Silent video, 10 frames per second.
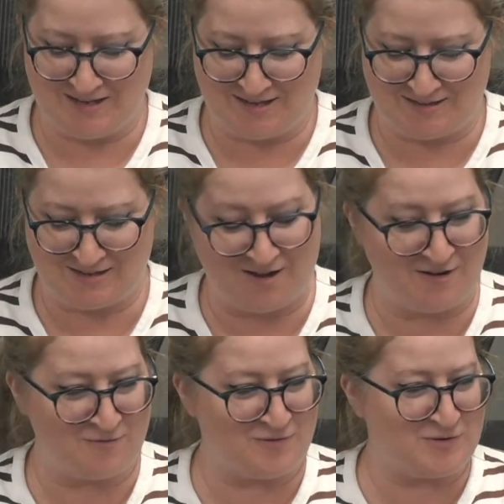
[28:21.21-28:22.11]
And then
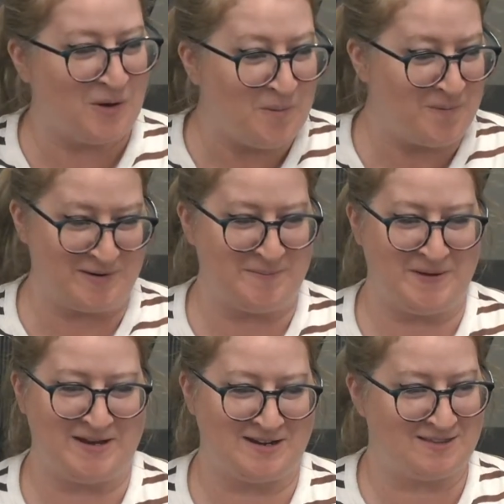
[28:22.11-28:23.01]
if you don't want to
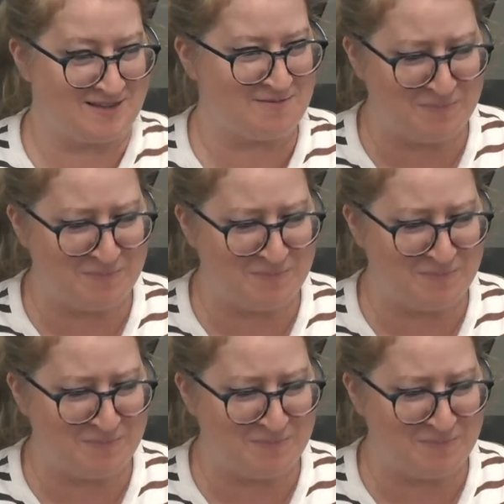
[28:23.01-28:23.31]
buy anything,